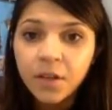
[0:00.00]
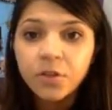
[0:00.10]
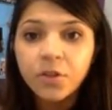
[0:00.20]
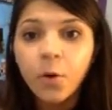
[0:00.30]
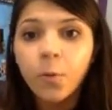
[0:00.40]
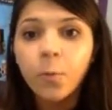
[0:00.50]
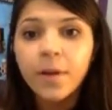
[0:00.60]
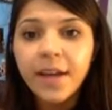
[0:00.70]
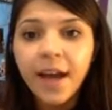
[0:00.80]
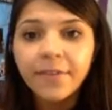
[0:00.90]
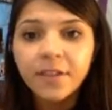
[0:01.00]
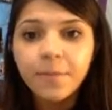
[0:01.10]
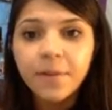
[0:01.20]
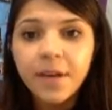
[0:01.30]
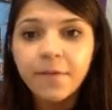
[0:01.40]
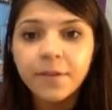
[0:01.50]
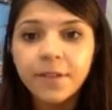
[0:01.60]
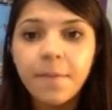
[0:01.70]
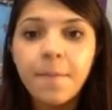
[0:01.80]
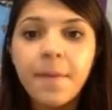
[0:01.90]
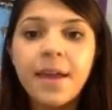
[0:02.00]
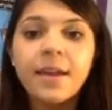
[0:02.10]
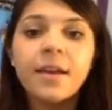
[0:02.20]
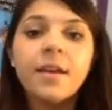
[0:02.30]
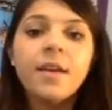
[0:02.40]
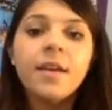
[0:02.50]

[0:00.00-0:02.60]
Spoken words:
So we have to be able to make